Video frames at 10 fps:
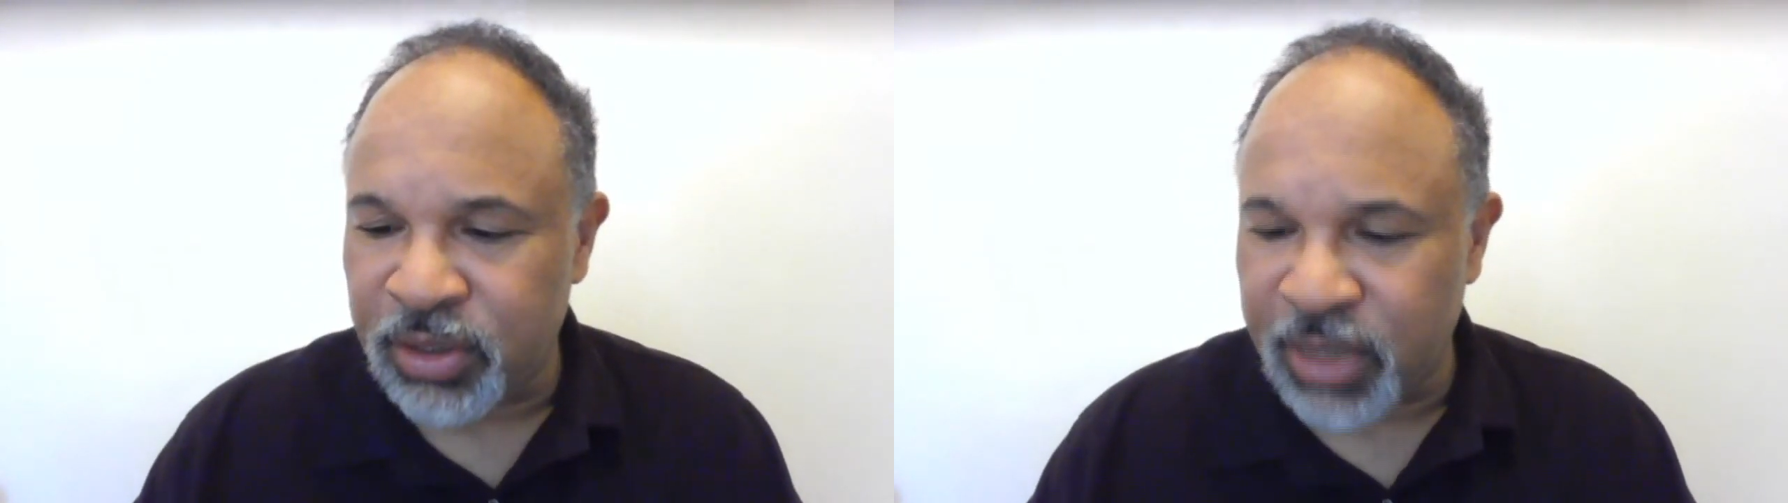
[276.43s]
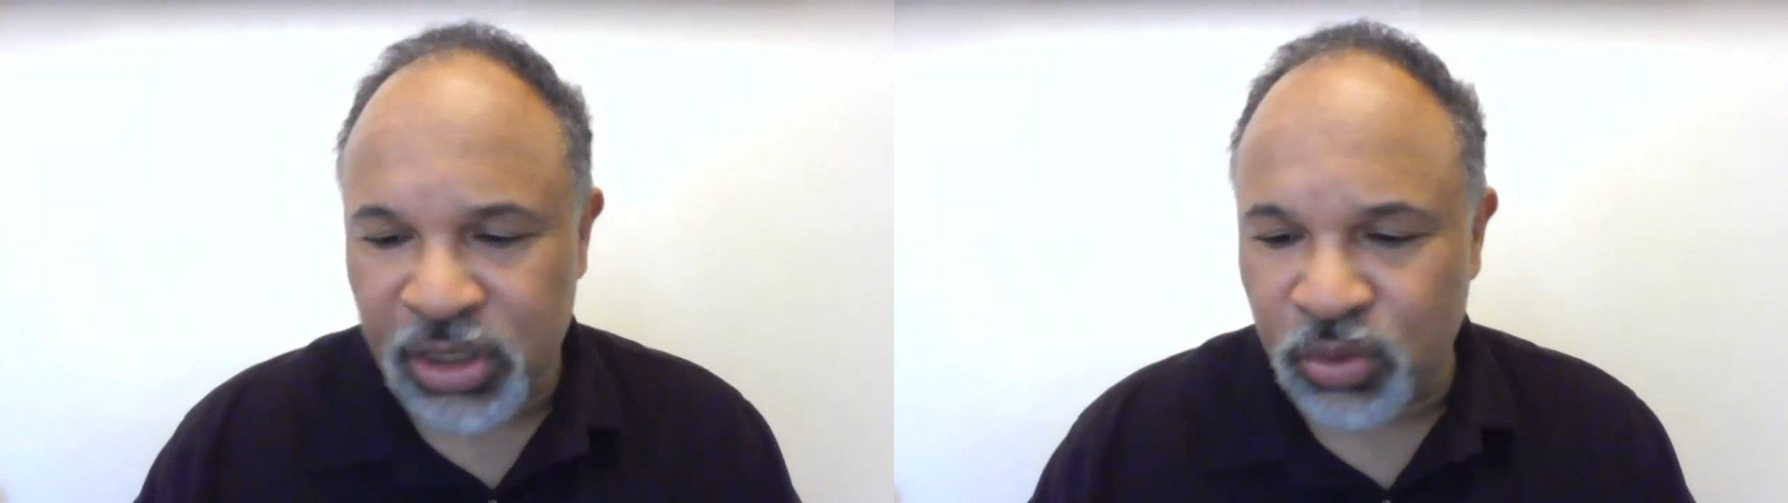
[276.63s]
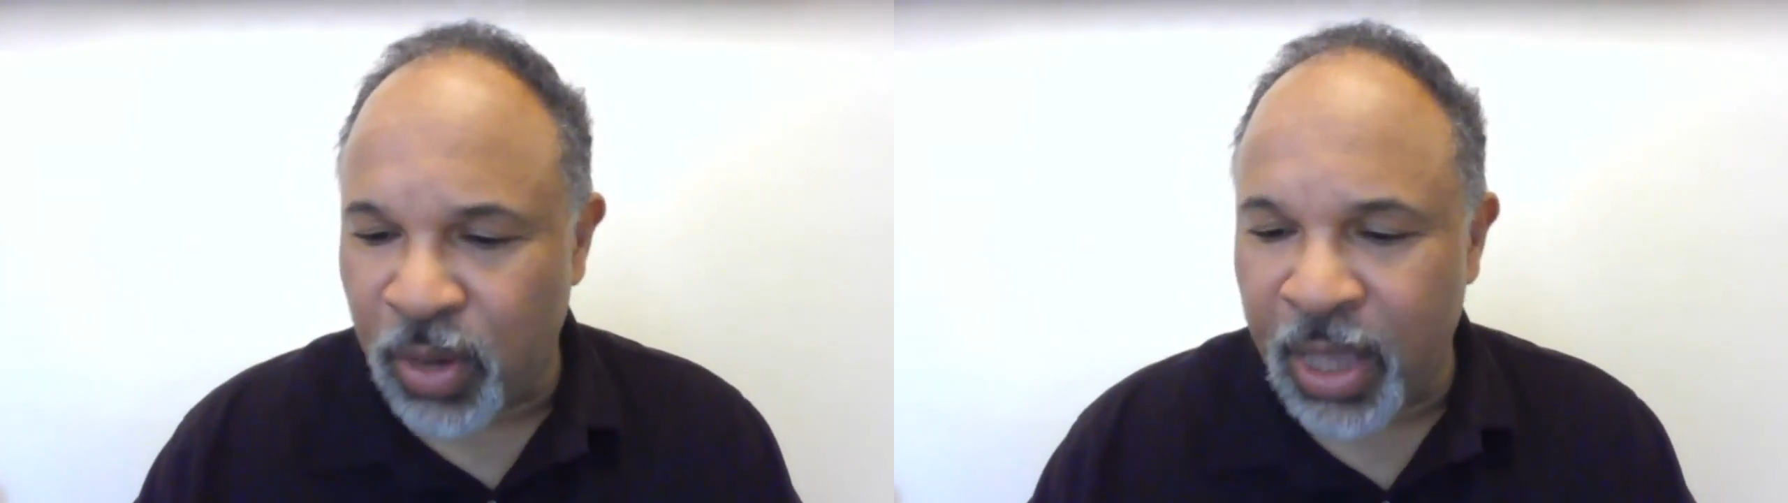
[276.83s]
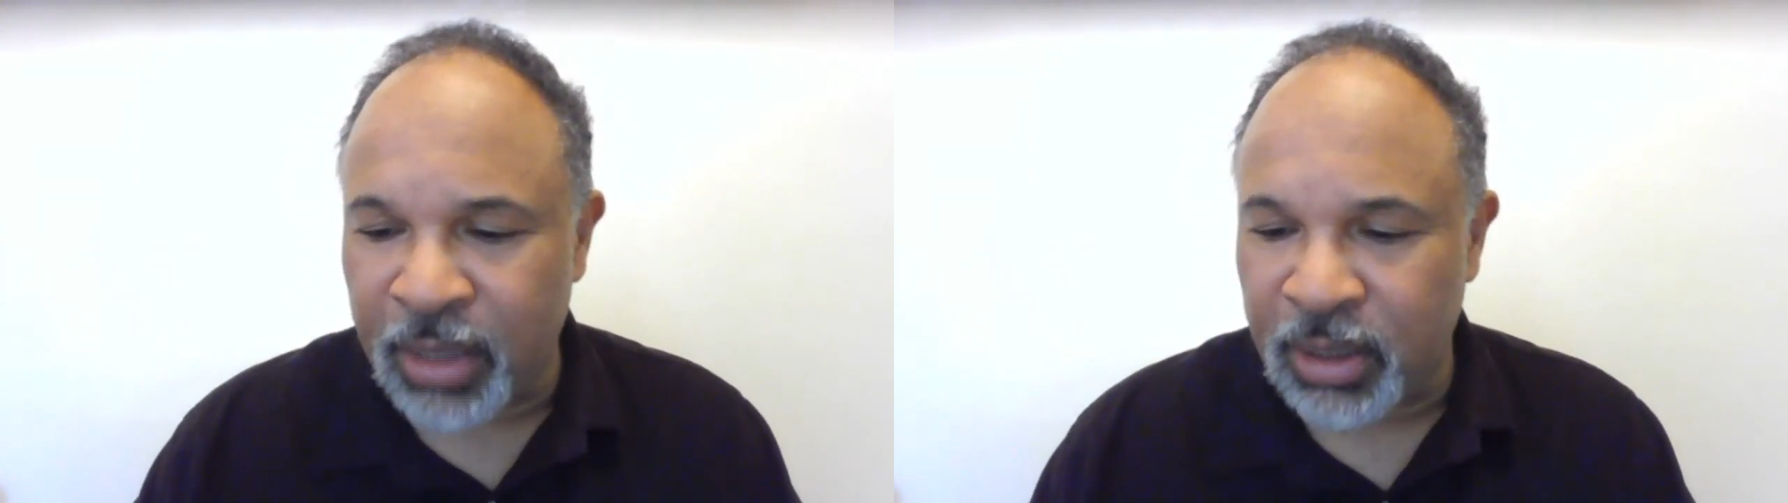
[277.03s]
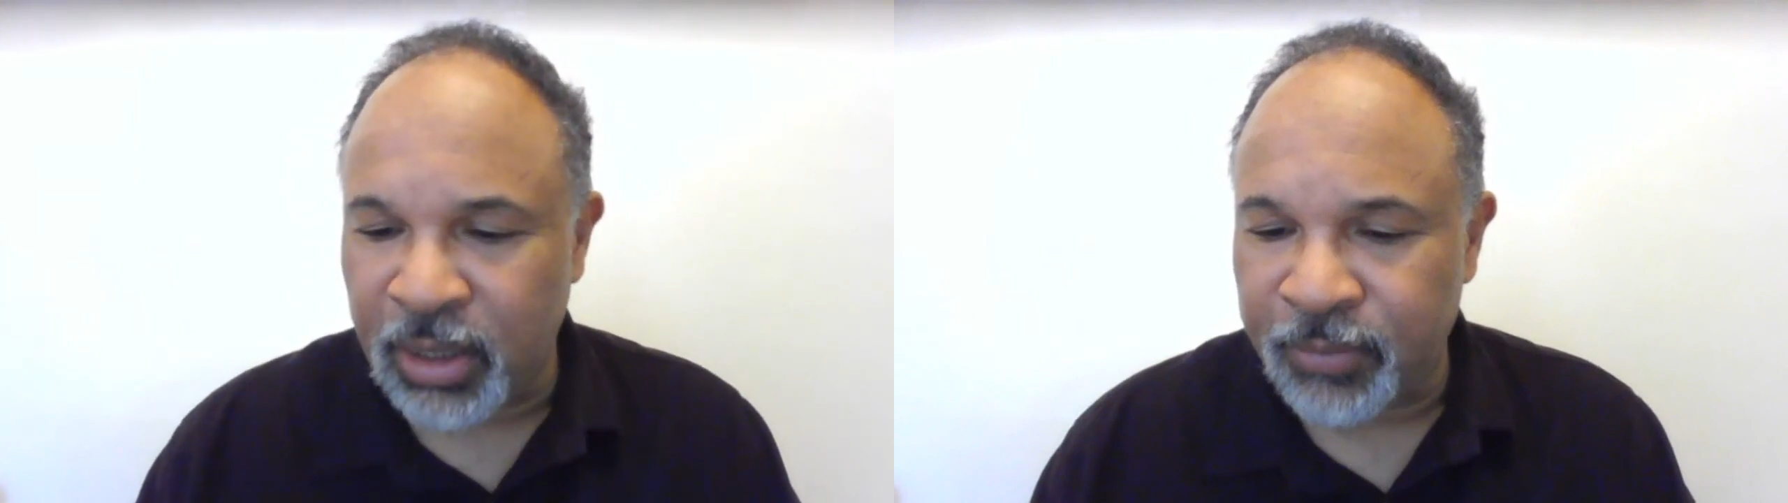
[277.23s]

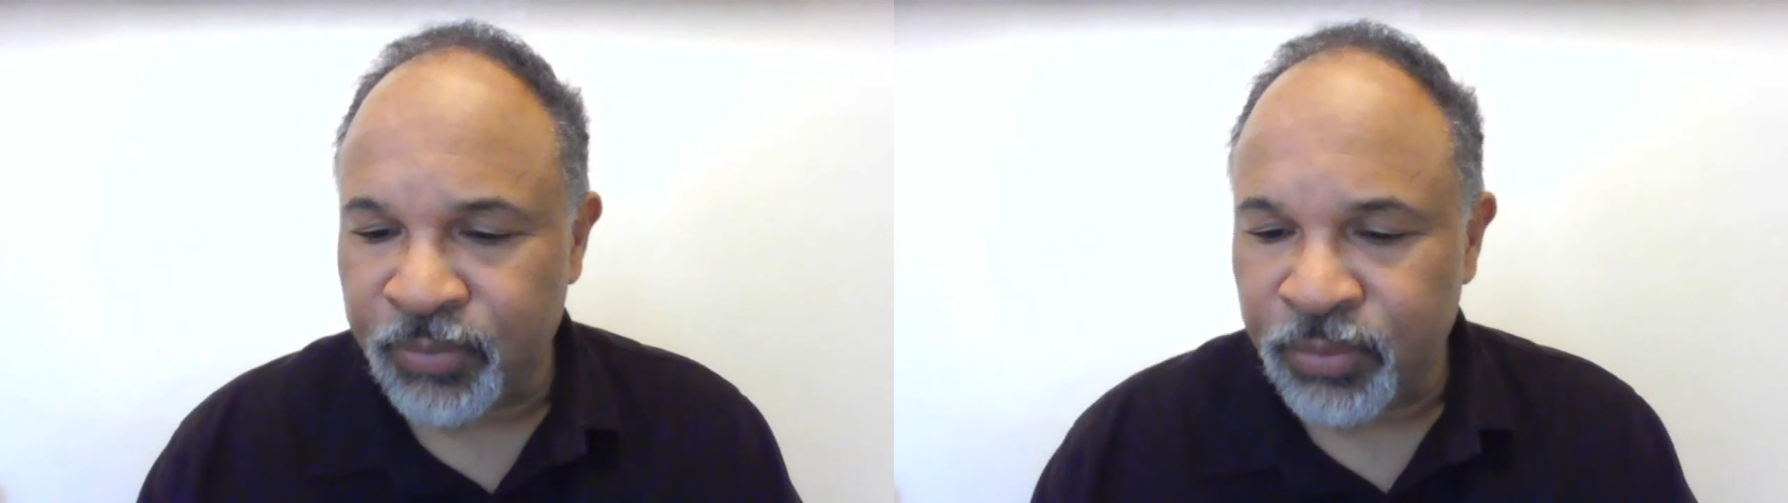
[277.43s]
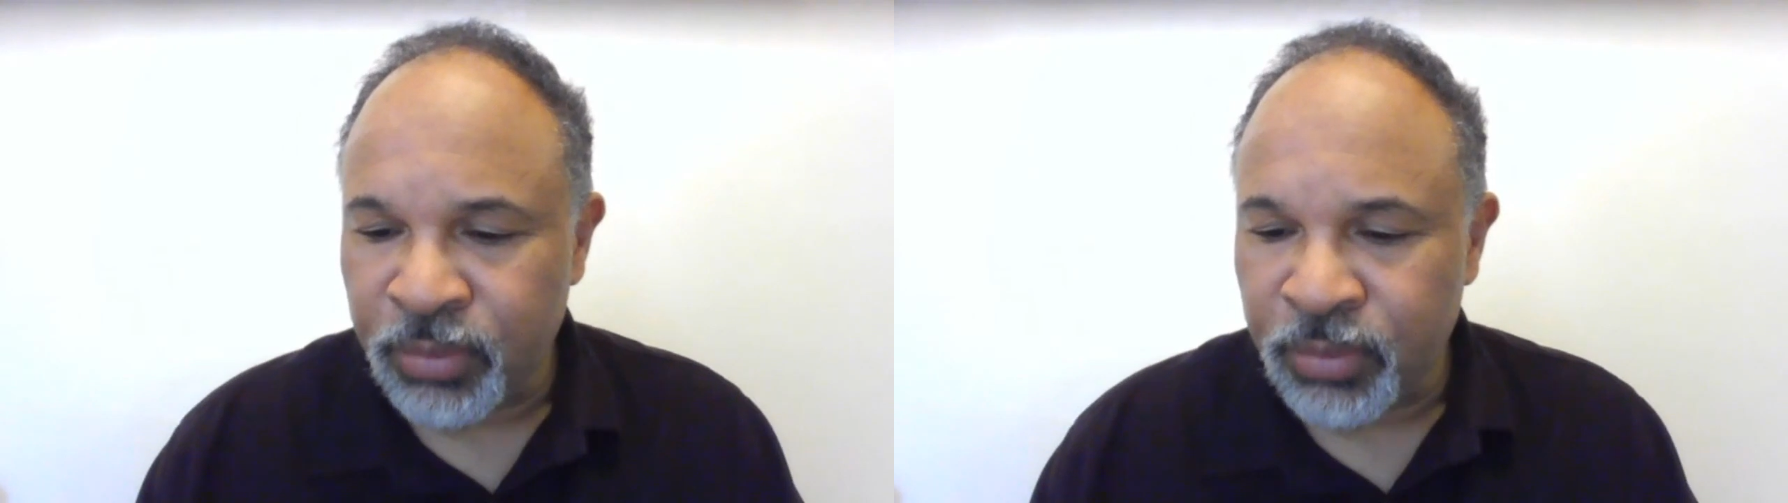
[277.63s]
sexuality.